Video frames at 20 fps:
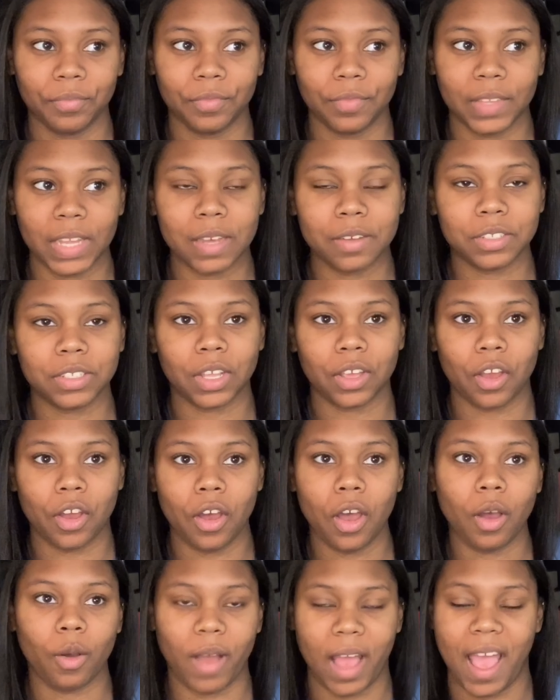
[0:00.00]
I was like,
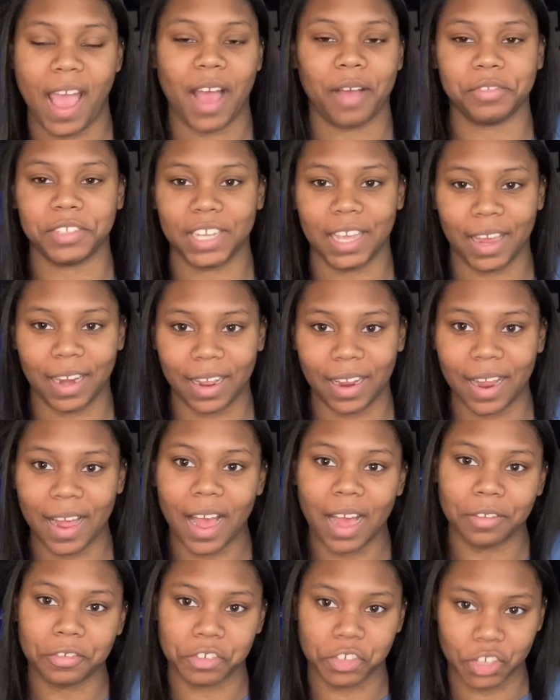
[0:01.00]
oh, I have to get it. I
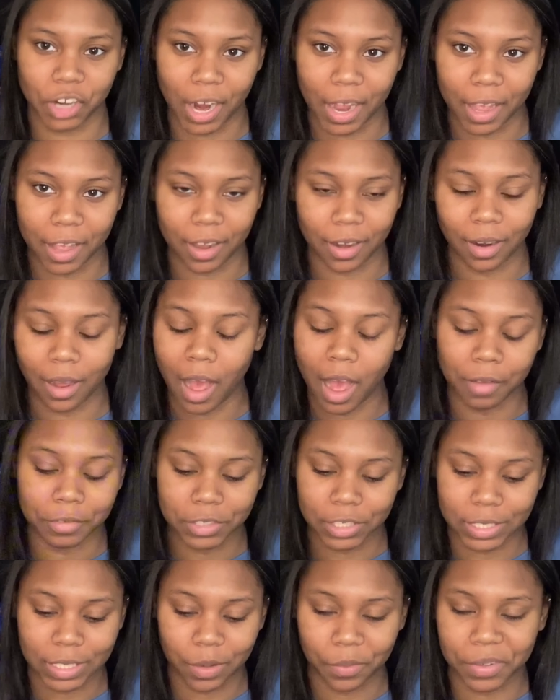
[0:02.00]
have to try it.
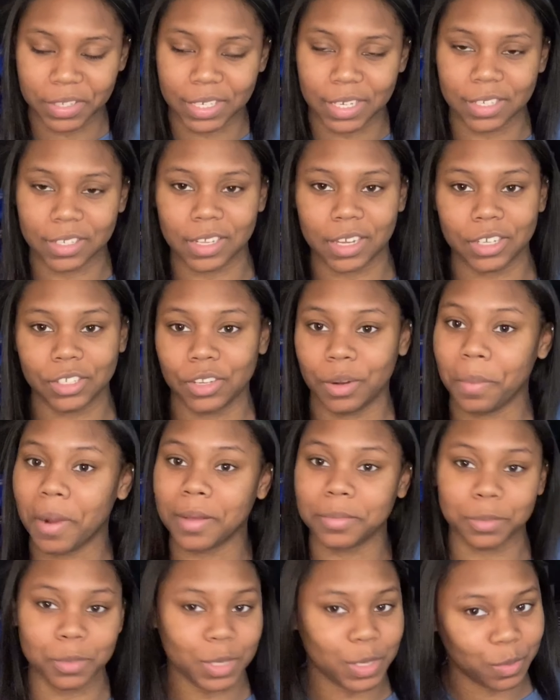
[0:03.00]
Obviously, it wasn't as good as her
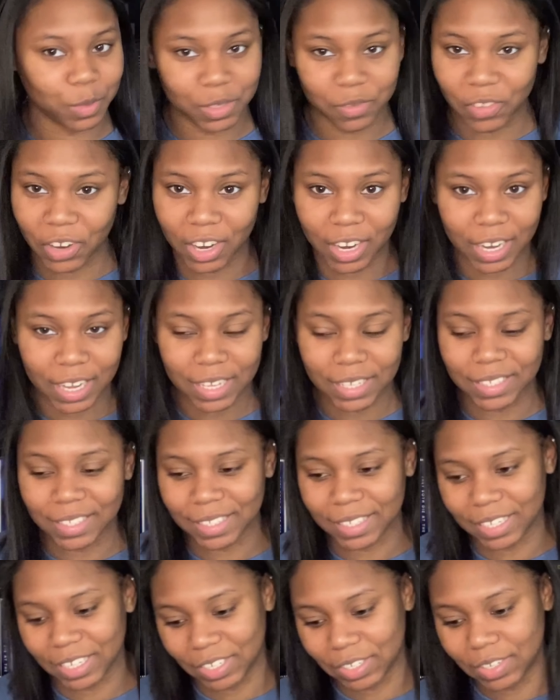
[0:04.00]
mom's, but it was very good
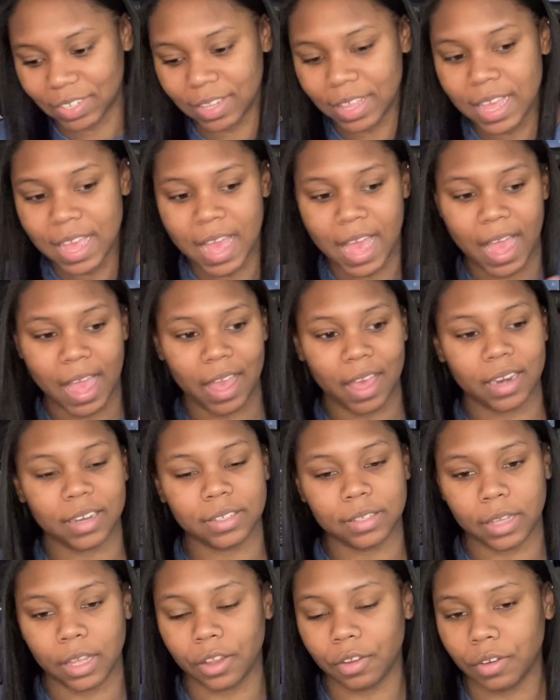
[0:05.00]
still. I had a
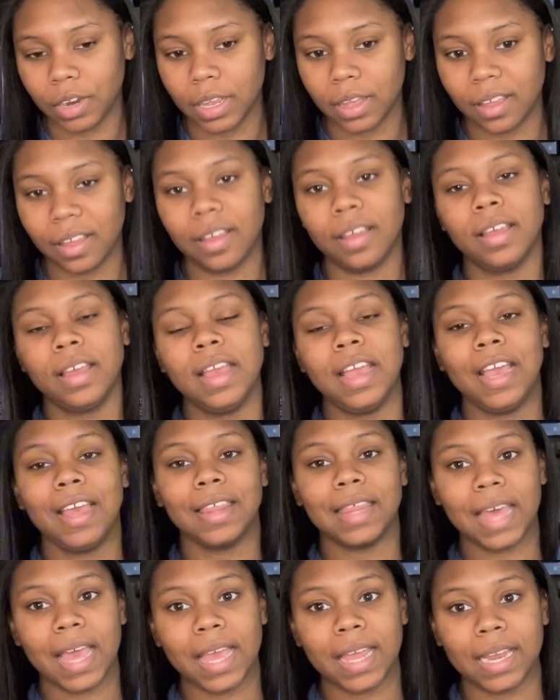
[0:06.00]
sangria.
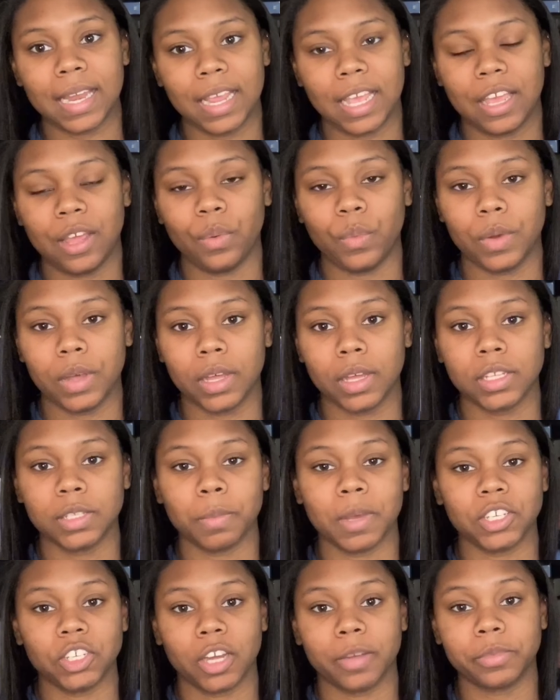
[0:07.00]
Then it was my
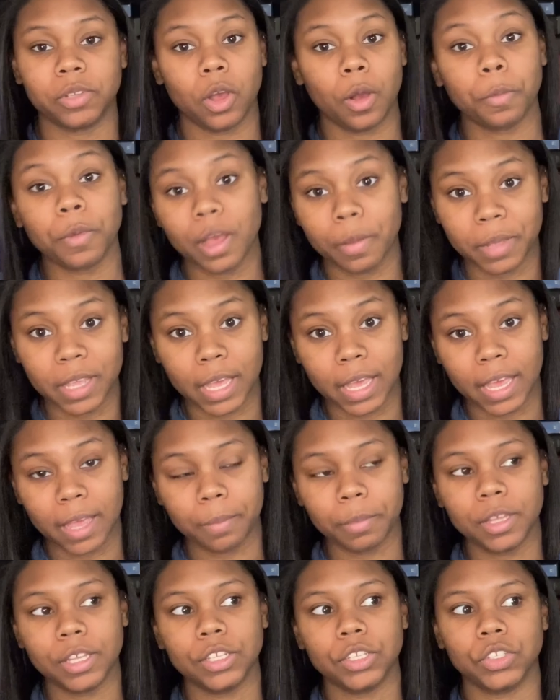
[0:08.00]
job's homecoming game,
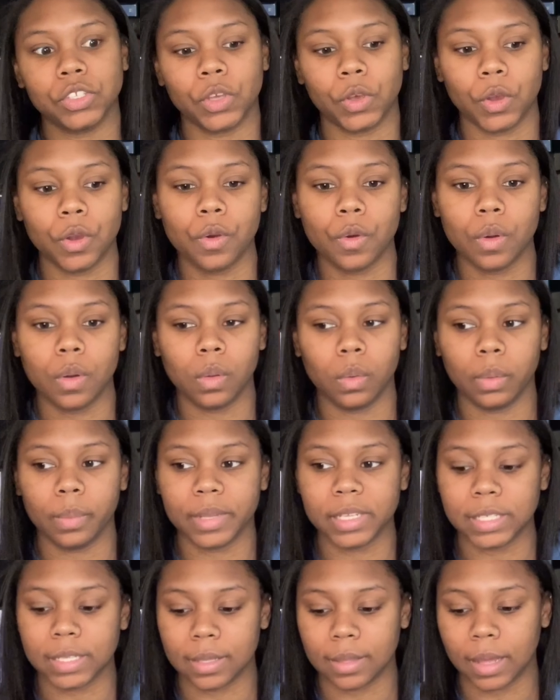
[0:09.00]
so we
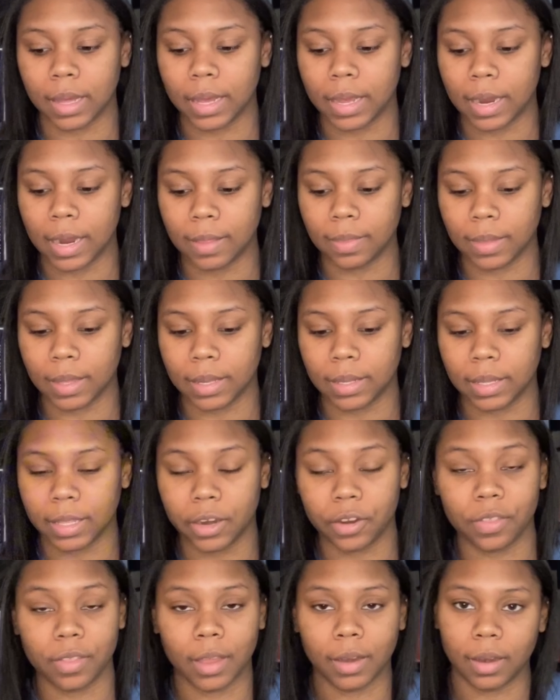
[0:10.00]
went to that. And then later
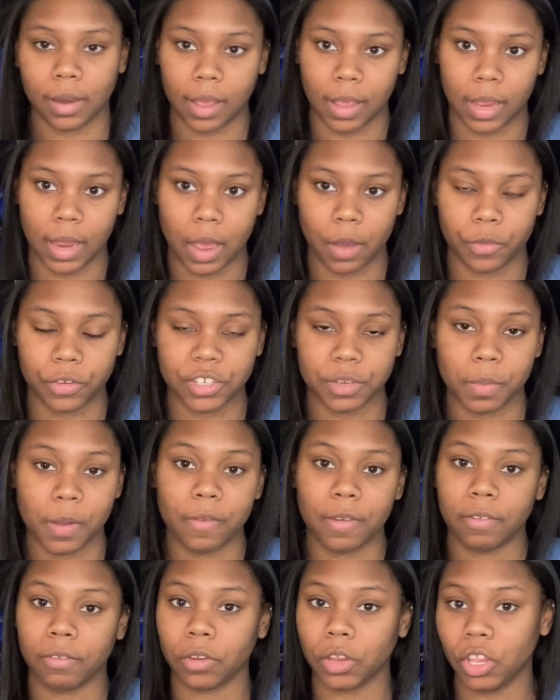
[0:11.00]
that night, I went to my
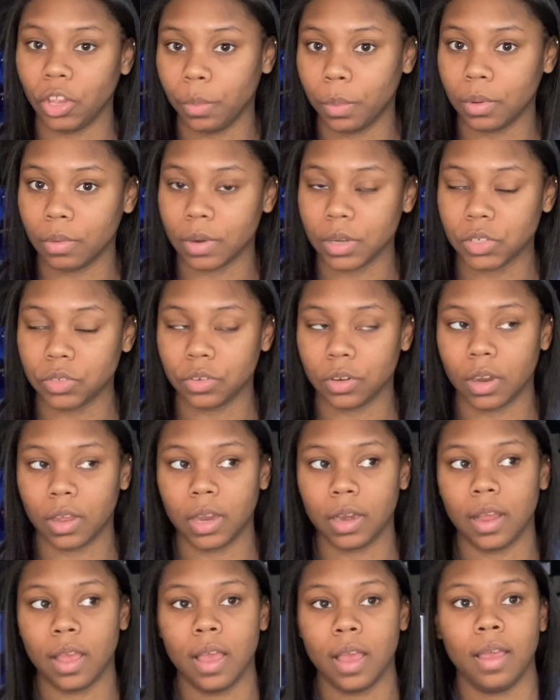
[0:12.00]
favorite Cuban restaurant,
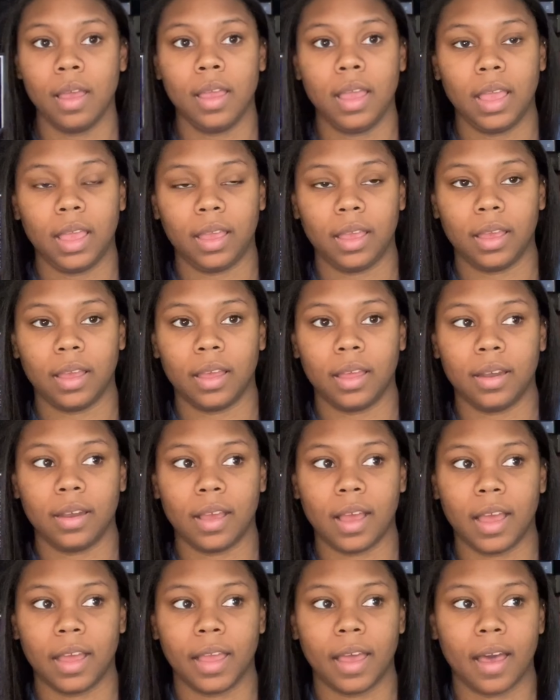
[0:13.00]
and
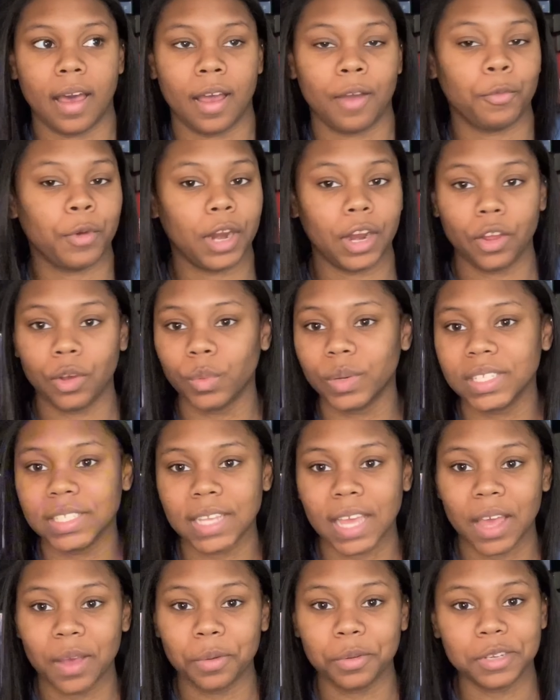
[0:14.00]
I got what I always
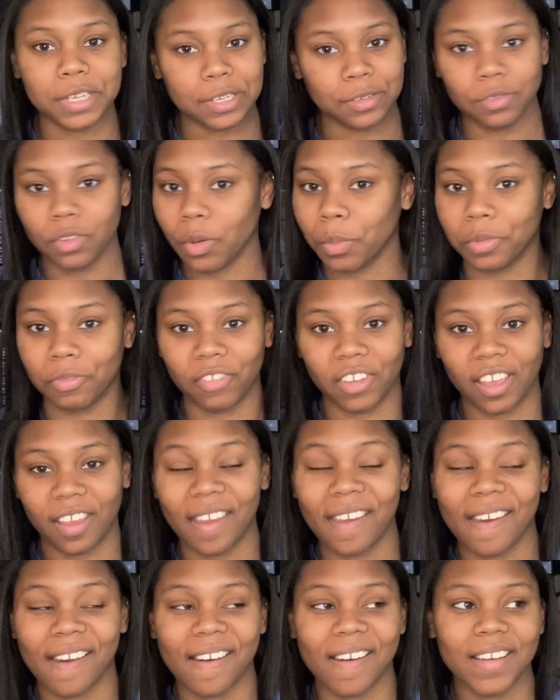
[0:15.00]
get, which is ropa
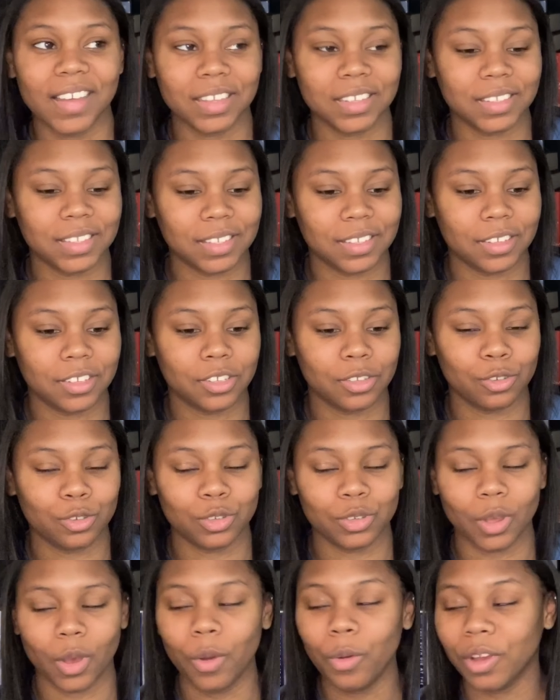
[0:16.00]
vieja. It's
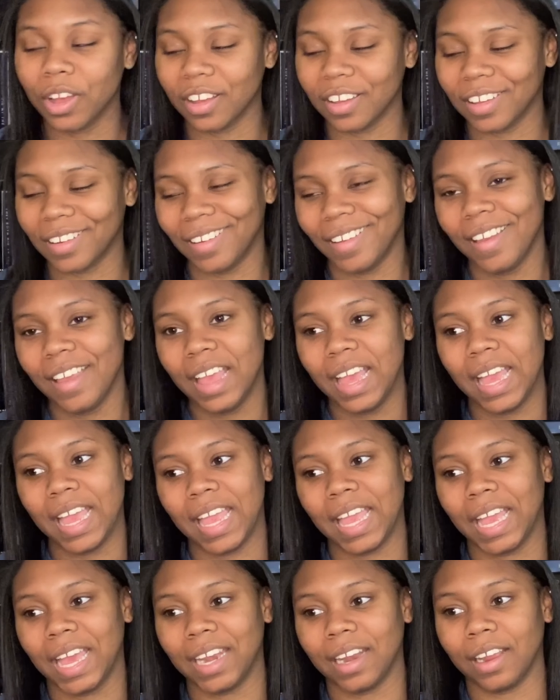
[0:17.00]
so good.
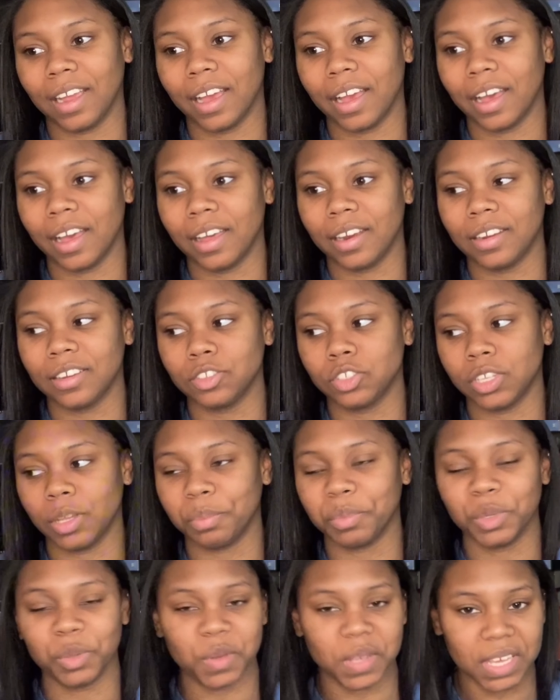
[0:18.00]
And I had some
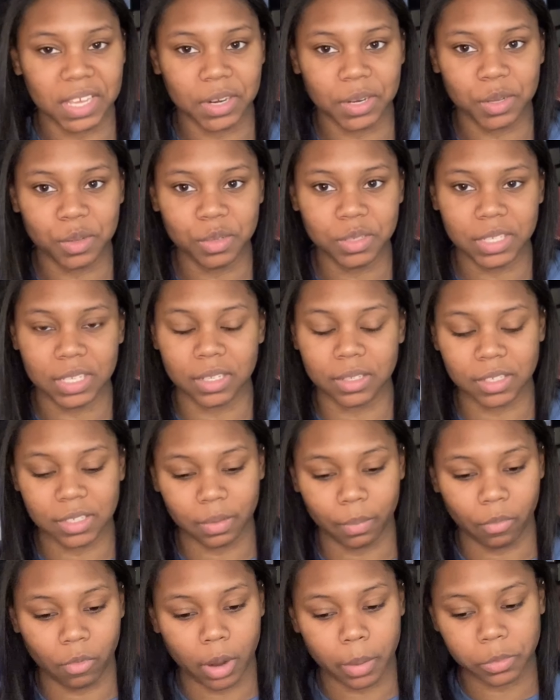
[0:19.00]
mojitos and
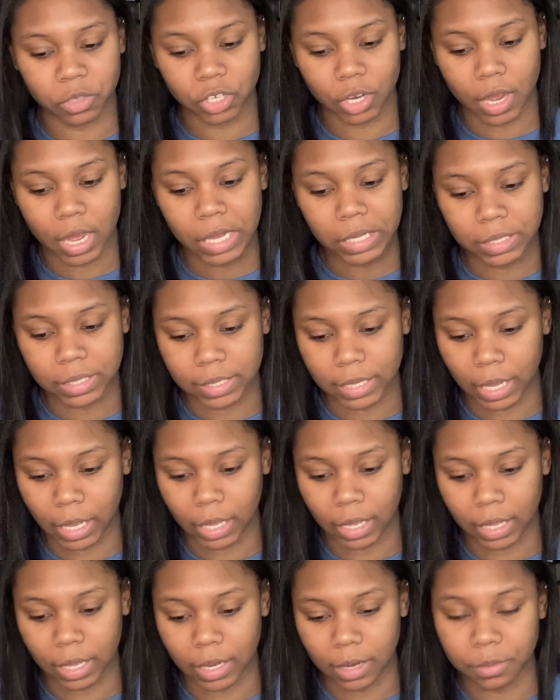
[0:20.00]
some rum shots,
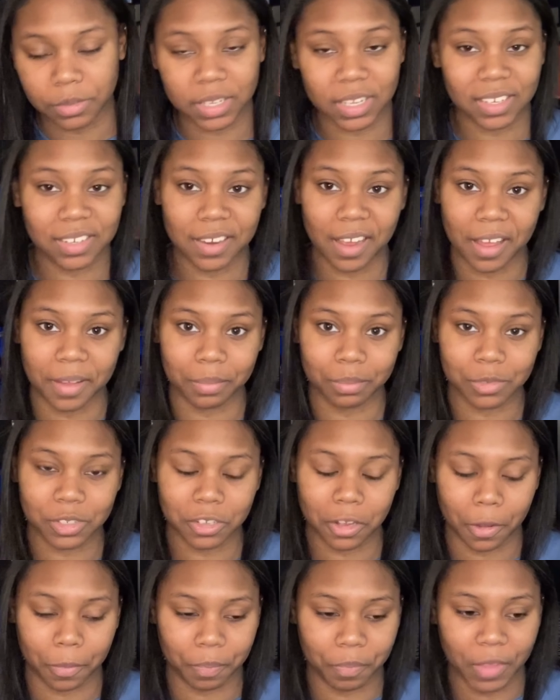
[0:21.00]
and it was a good time.
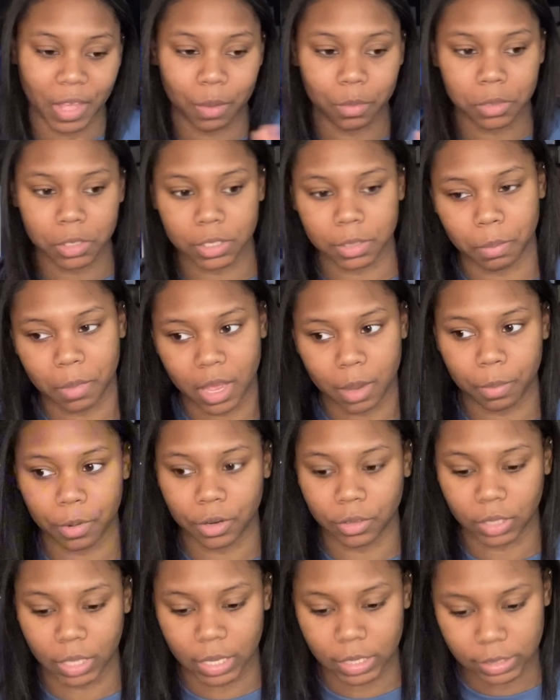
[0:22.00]
So that was my
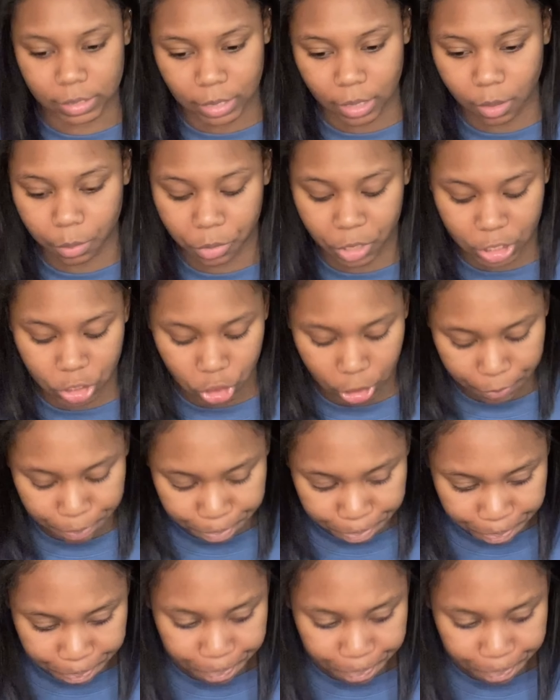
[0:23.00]
birthday celebration.